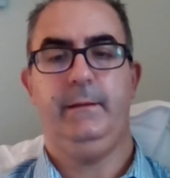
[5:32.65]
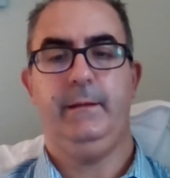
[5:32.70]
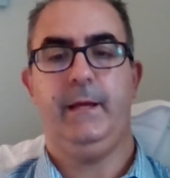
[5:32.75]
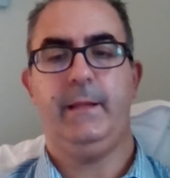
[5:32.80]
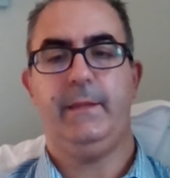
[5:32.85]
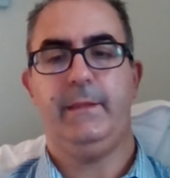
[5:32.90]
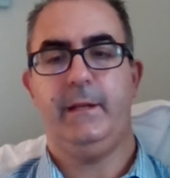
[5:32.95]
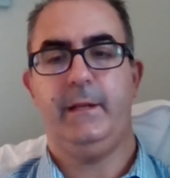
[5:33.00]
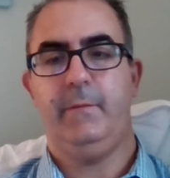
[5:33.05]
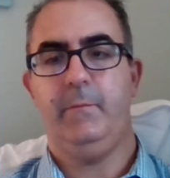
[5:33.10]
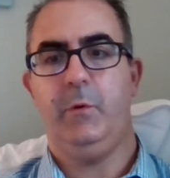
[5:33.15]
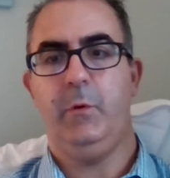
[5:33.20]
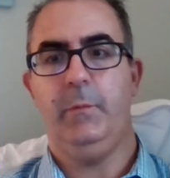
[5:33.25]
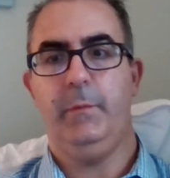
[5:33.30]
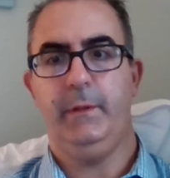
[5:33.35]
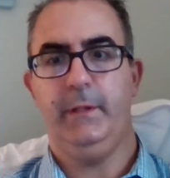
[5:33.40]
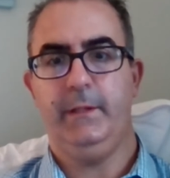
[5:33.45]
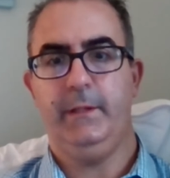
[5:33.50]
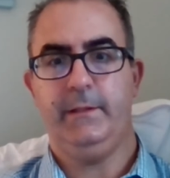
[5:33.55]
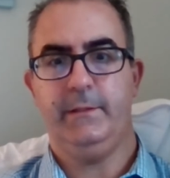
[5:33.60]
Not that I'm
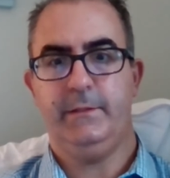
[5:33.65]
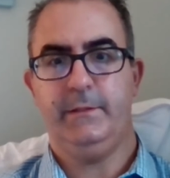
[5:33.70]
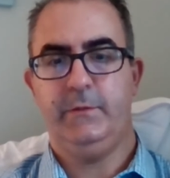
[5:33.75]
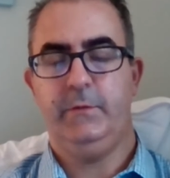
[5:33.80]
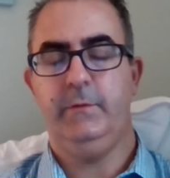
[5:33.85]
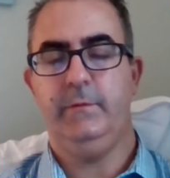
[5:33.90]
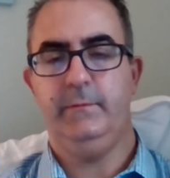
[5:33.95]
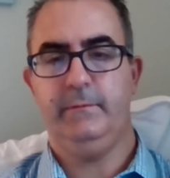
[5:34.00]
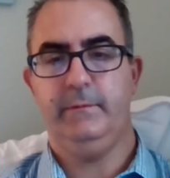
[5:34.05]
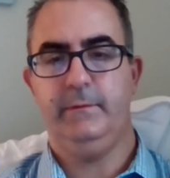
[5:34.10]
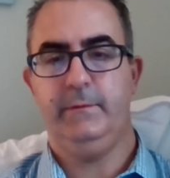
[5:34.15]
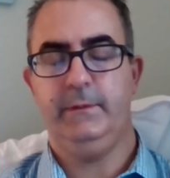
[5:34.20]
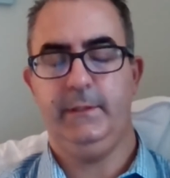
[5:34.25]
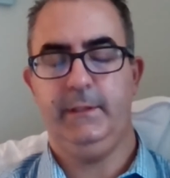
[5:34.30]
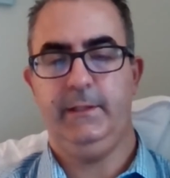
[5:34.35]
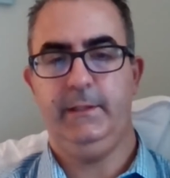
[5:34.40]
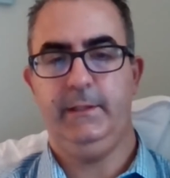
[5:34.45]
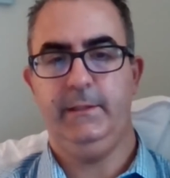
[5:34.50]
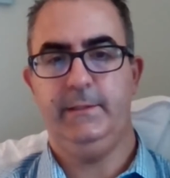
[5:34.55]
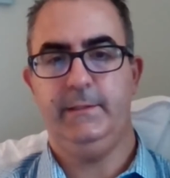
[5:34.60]
hoping that the student
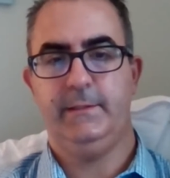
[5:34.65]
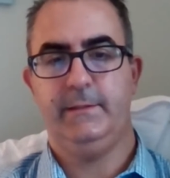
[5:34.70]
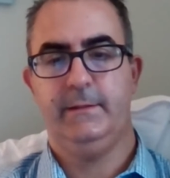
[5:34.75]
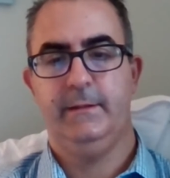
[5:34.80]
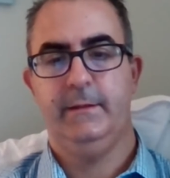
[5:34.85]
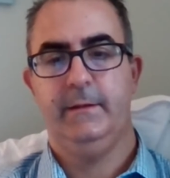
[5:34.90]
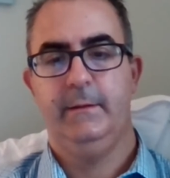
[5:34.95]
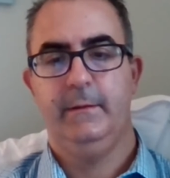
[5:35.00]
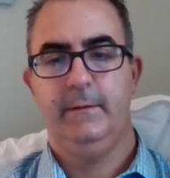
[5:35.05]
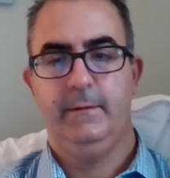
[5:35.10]
is